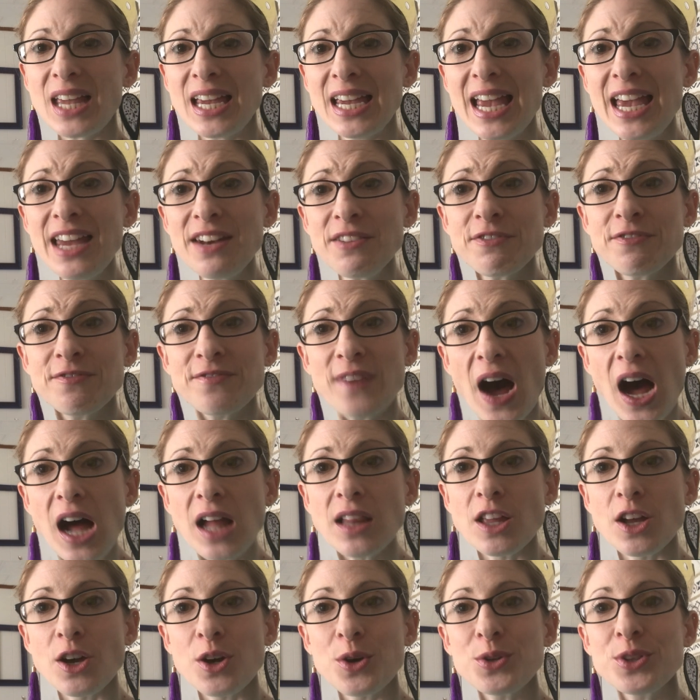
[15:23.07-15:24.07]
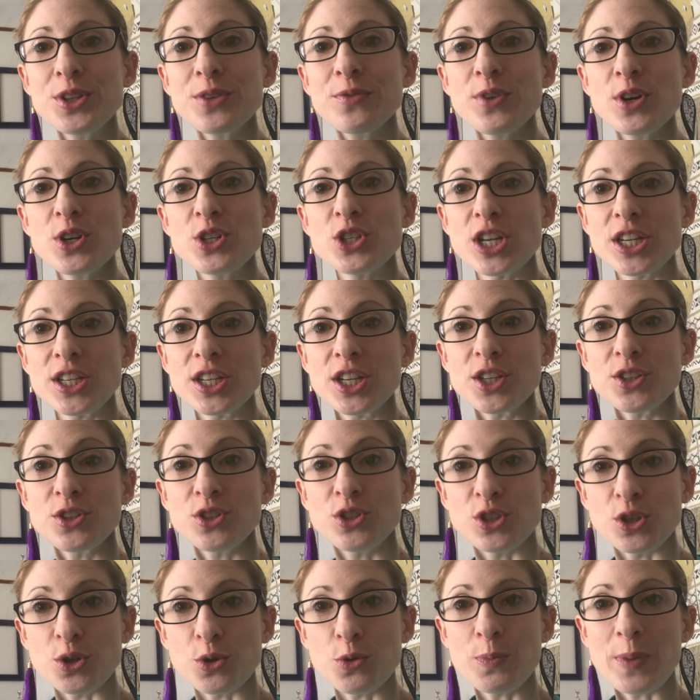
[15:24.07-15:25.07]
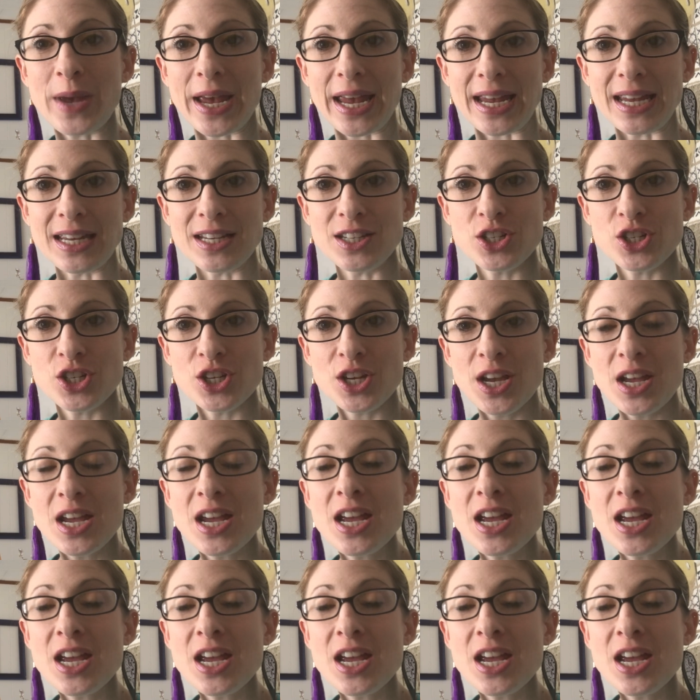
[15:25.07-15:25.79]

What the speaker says: and follow the Virginia Zoo page.